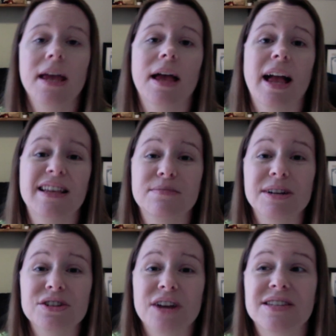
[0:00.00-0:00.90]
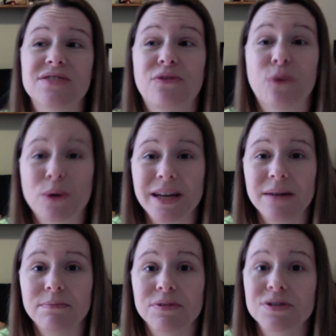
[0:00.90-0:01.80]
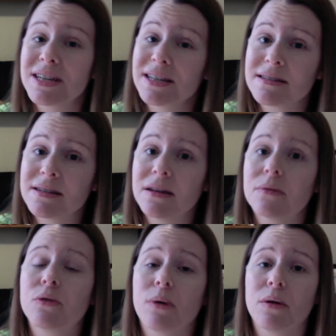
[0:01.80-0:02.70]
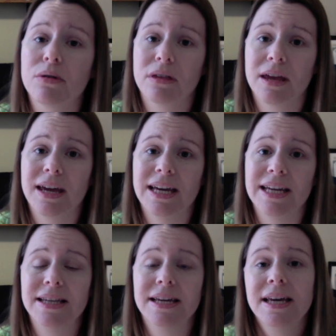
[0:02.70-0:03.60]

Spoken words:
as much as 40% growth in